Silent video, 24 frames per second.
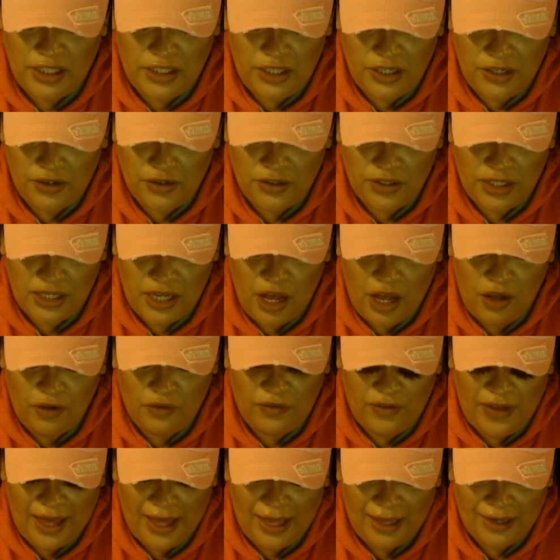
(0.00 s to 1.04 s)
yourself
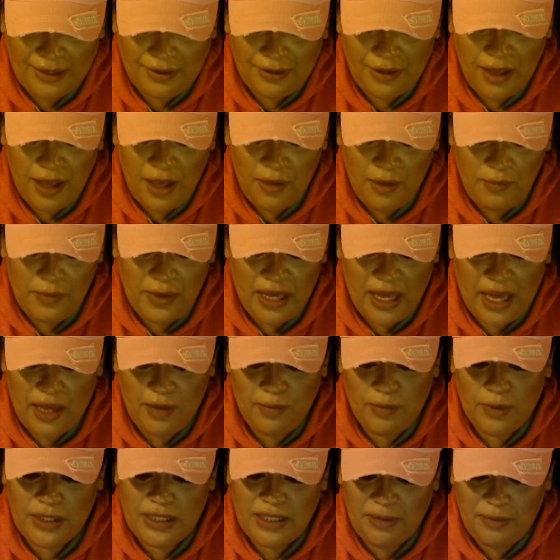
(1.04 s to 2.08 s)
and being
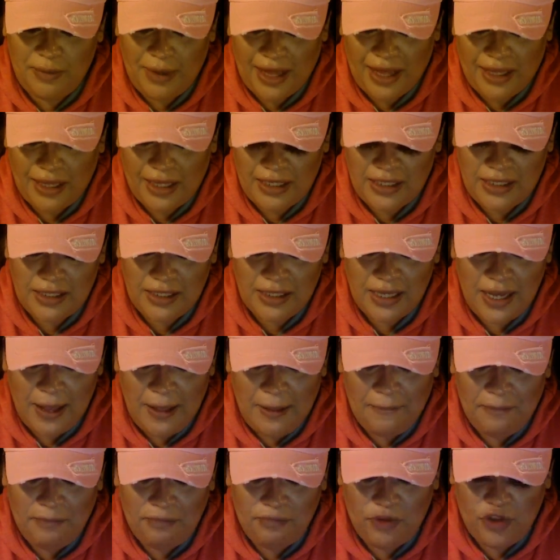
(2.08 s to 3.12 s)
able to balance
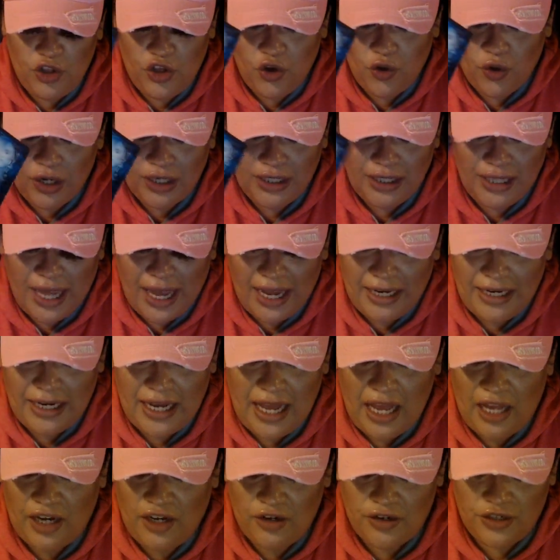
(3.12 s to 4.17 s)
your light
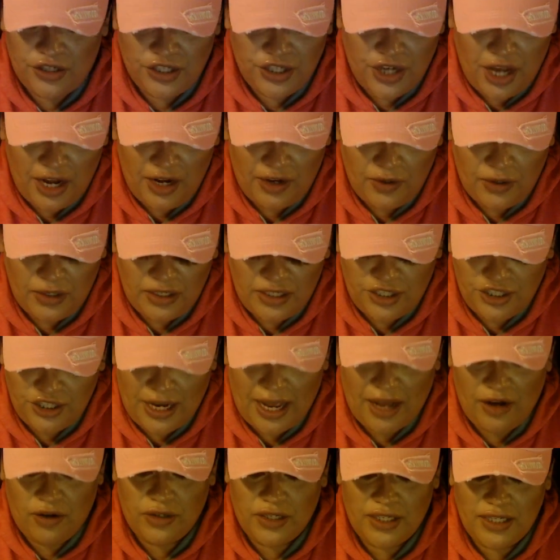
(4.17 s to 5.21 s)
and your shadow
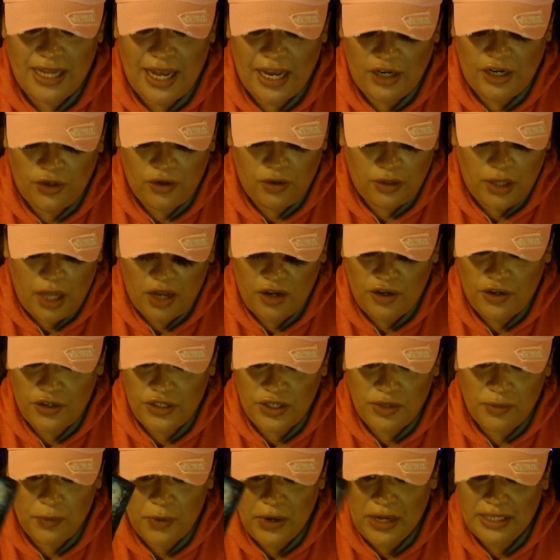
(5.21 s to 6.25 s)
shadow side, no longer
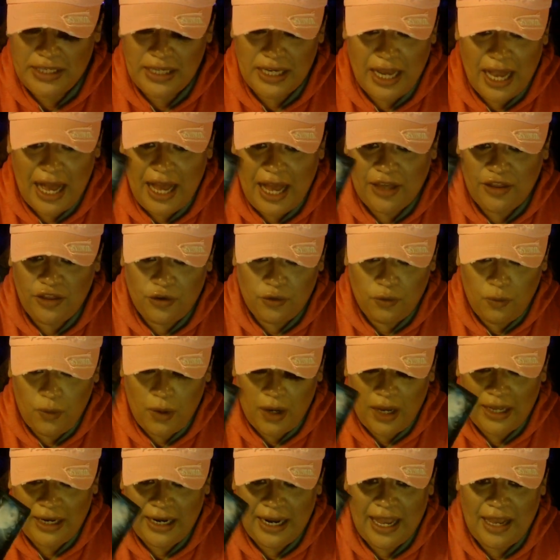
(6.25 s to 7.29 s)
suppressing either
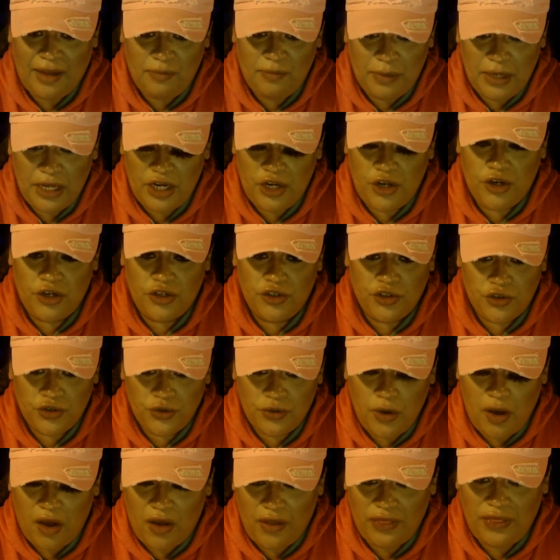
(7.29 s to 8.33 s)
one and being your true
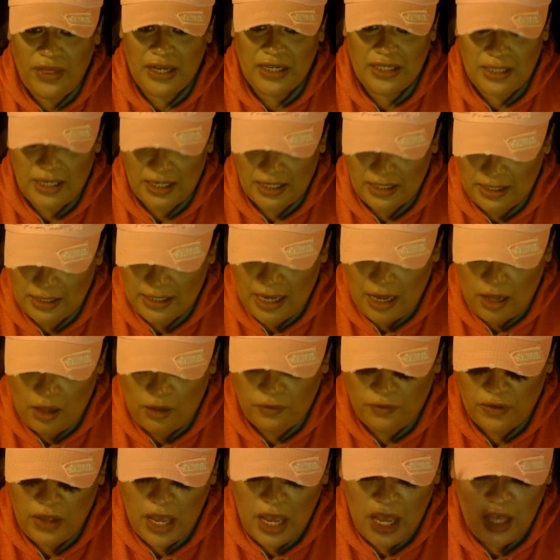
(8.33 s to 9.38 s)
authentic
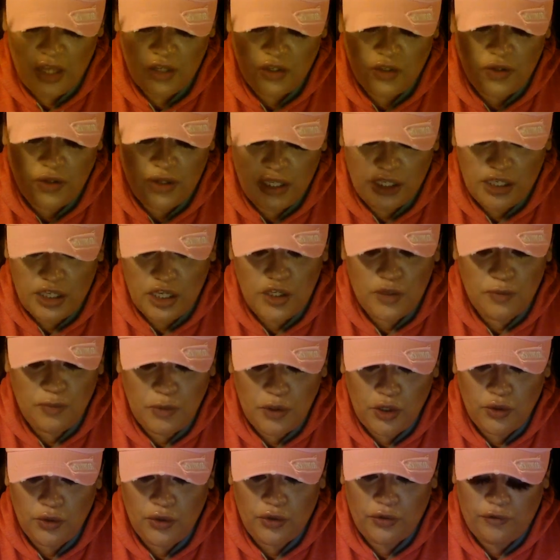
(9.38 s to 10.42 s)
self. So this is
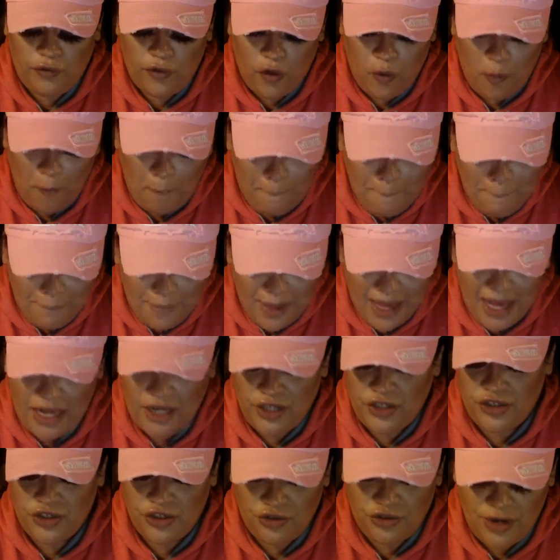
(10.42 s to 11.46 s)
beautiful,
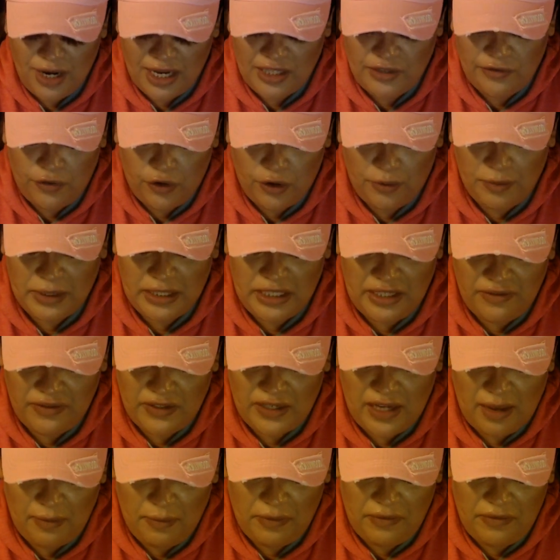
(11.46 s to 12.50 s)
major transformative
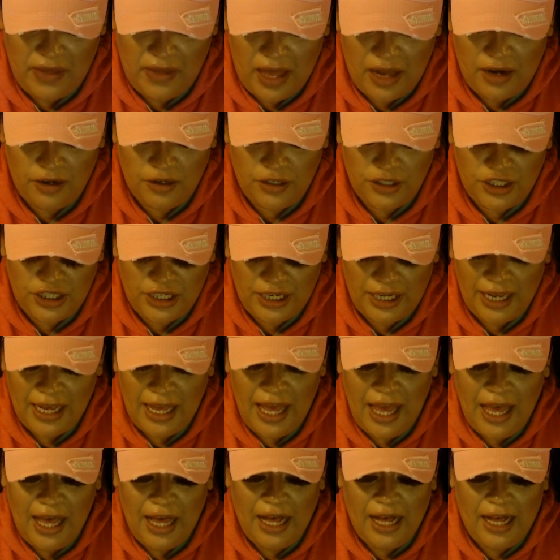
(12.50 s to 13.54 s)
type of energy.
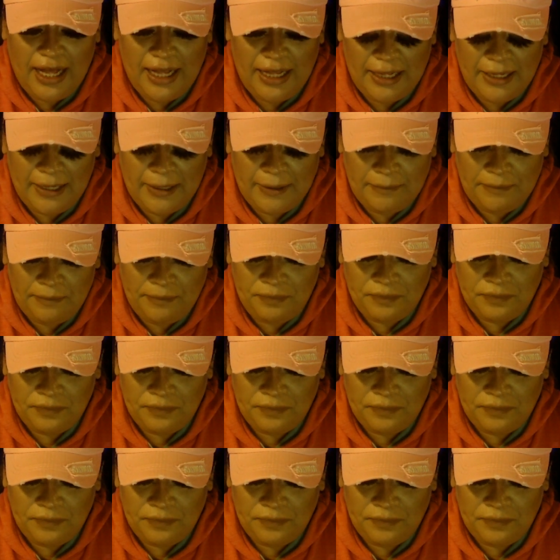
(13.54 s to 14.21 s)
Um,